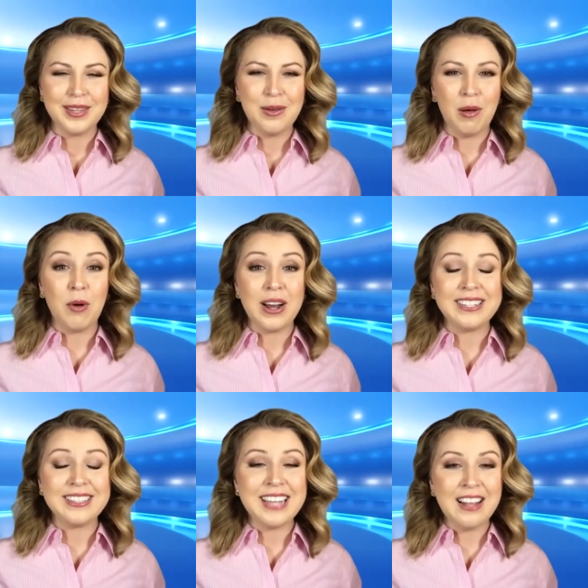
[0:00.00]
Well, Bren,
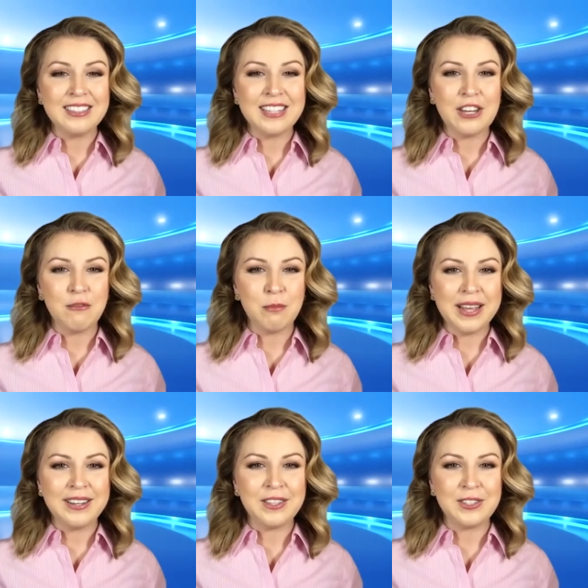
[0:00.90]
it sounds like you've
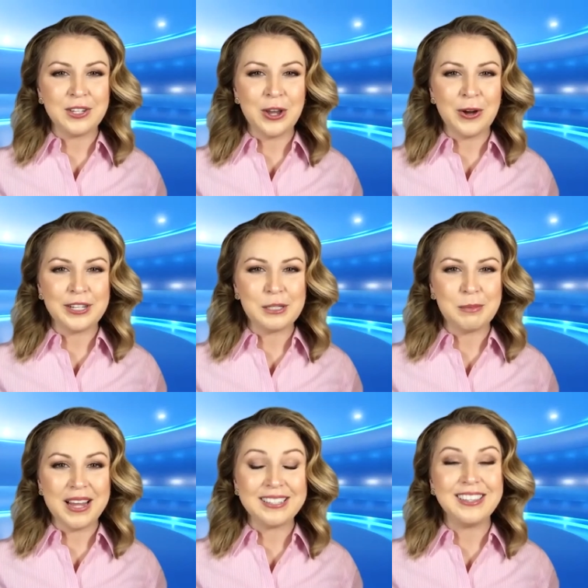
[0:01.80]
been in the security
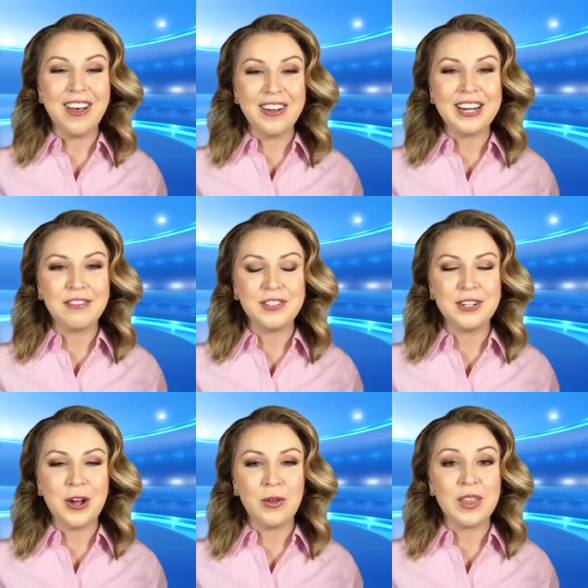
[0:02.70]
space long enough to
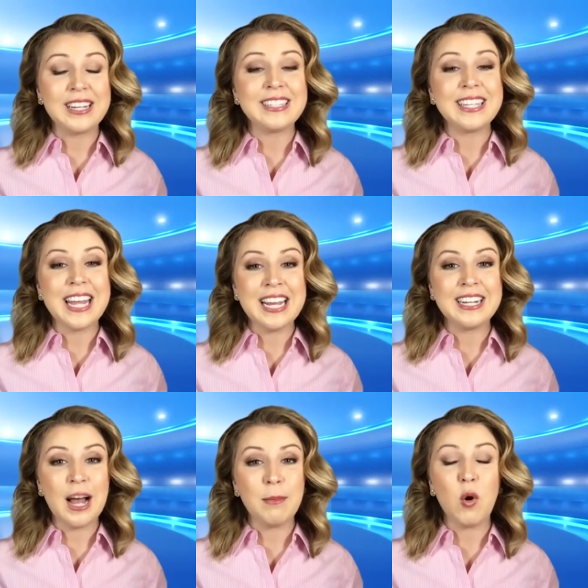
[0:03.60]
know that it's
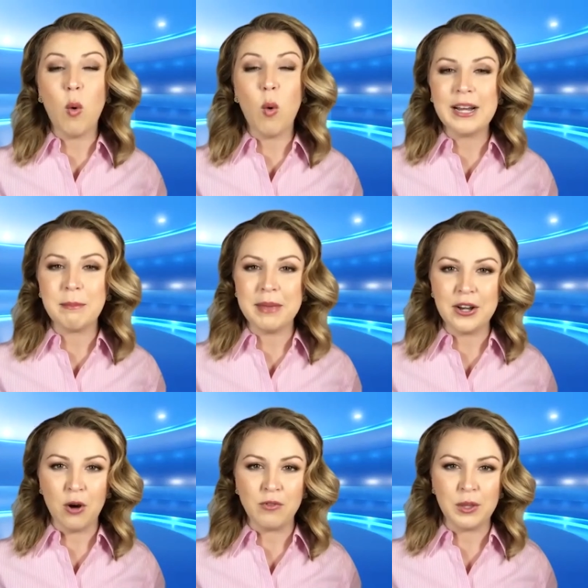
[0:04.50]
heated up quite a
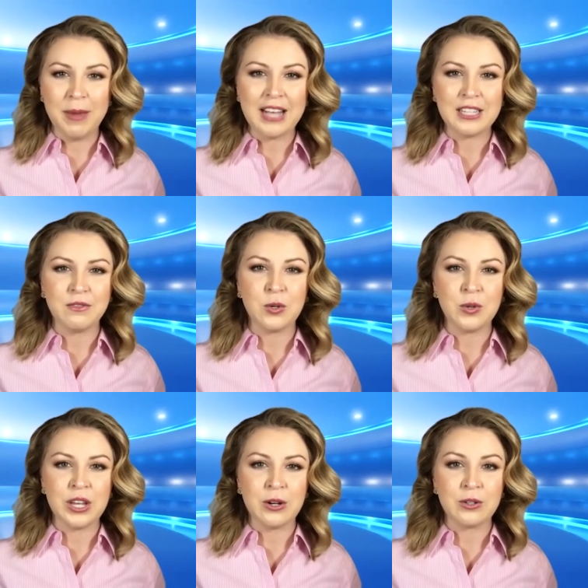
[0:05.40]
bit over the past few
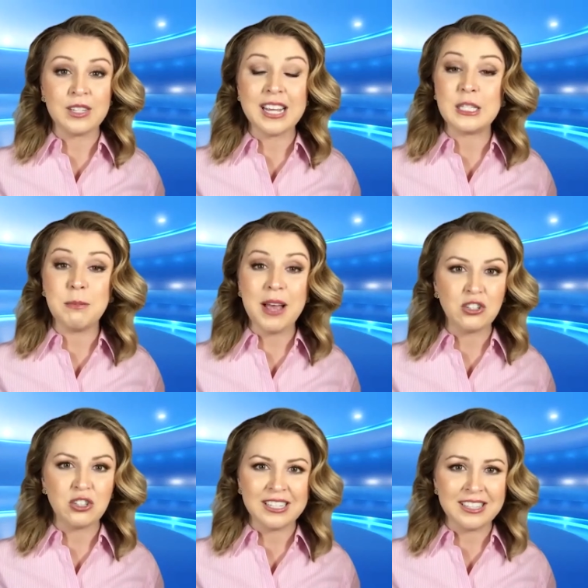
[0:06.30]
years,
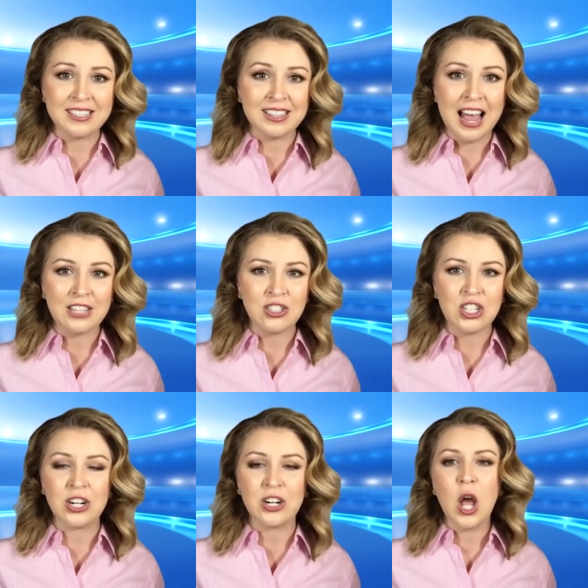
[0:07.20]
especially this last
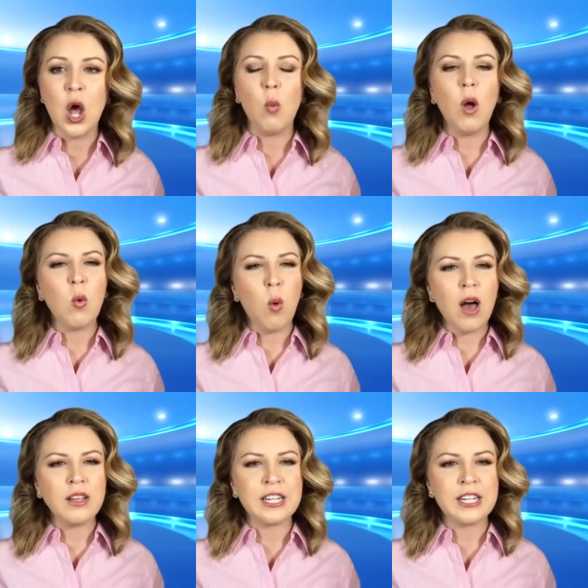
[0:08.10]
year. What
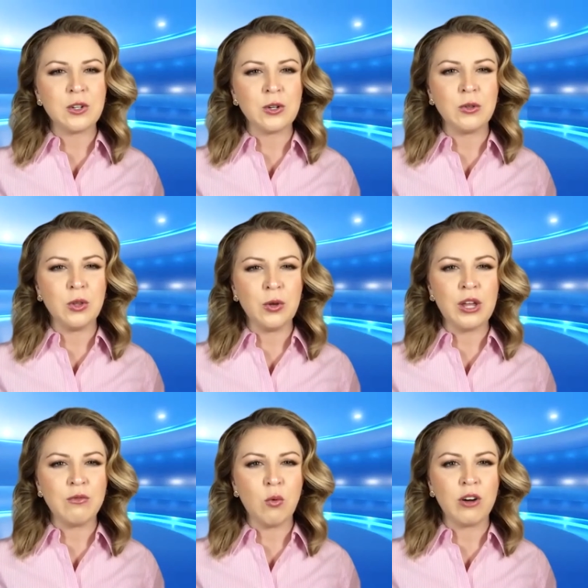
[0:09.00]
qualities are you
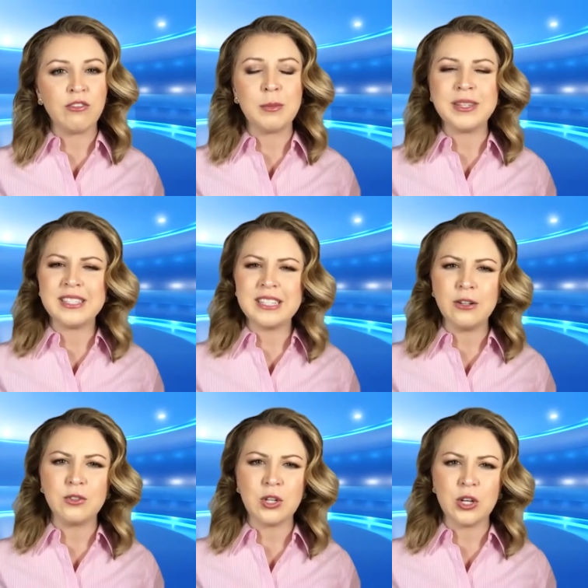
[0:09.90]
looking for from a
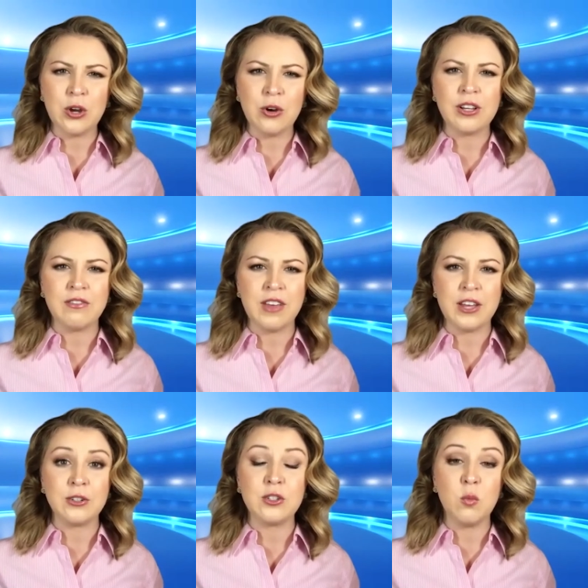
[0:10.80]
single security
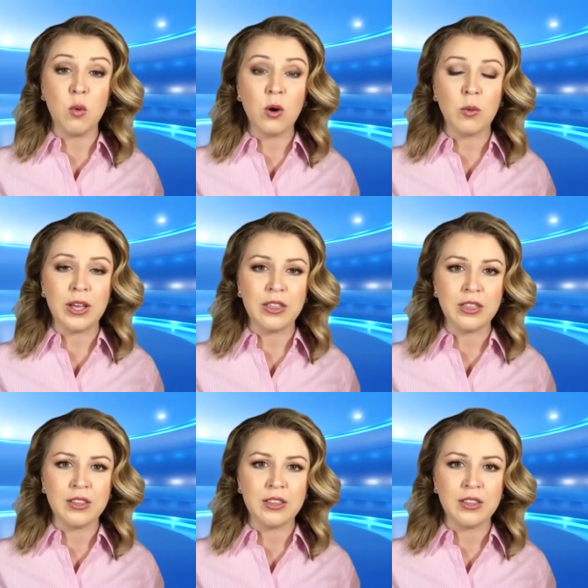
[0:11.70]
vendor to work with?